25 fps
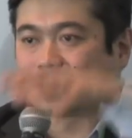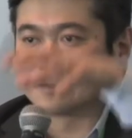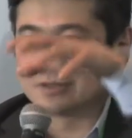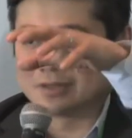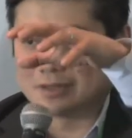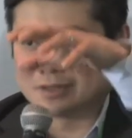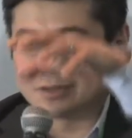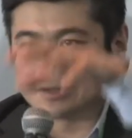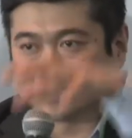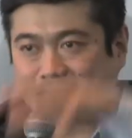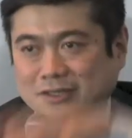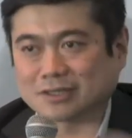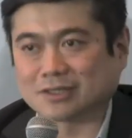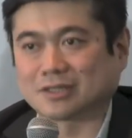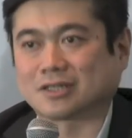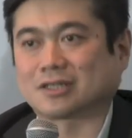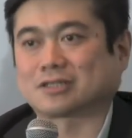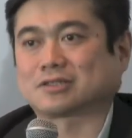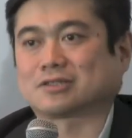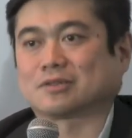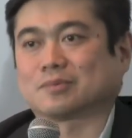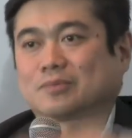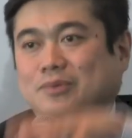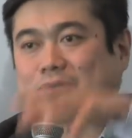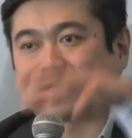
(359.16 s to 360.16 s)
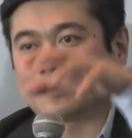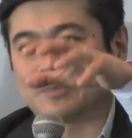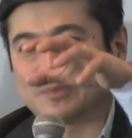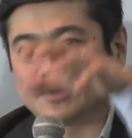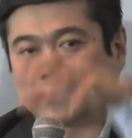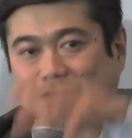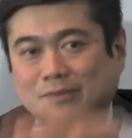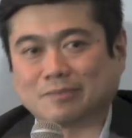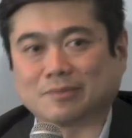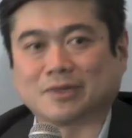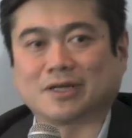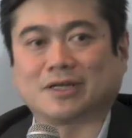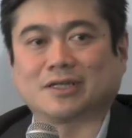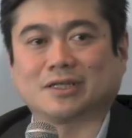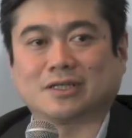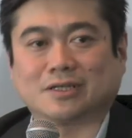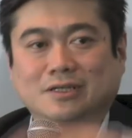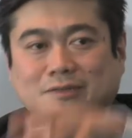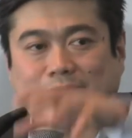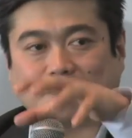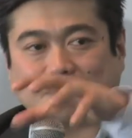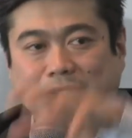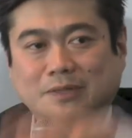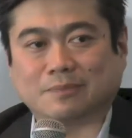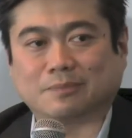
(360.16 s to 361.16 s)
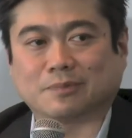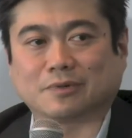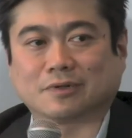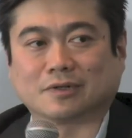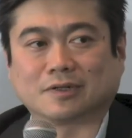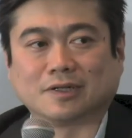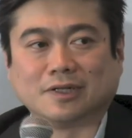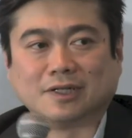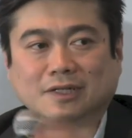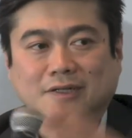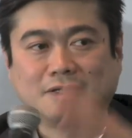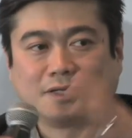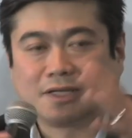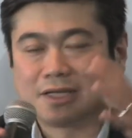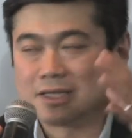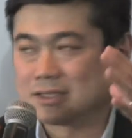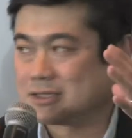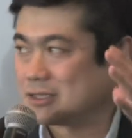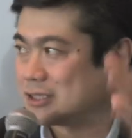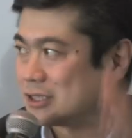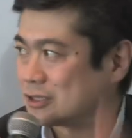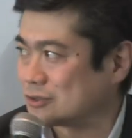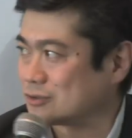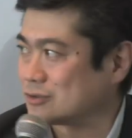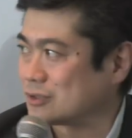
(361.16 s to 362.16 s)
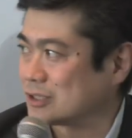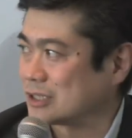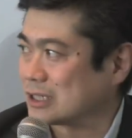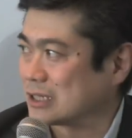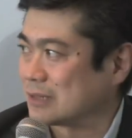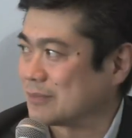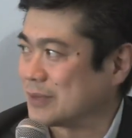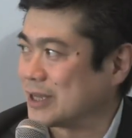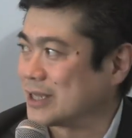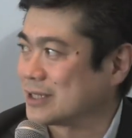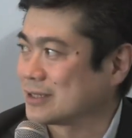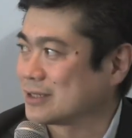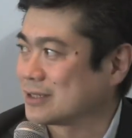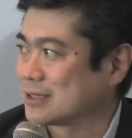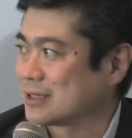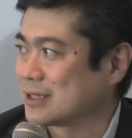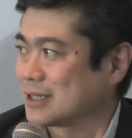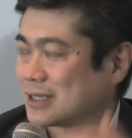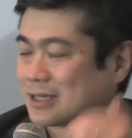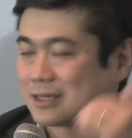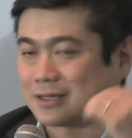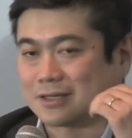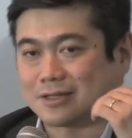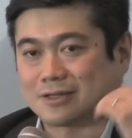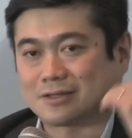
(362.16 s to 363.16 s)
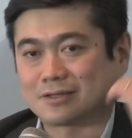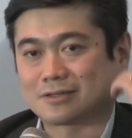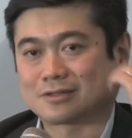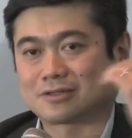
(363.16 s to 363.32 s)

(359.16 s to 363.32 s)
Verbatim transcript: you know, intellectual property, money, people, and centrally commanded, like a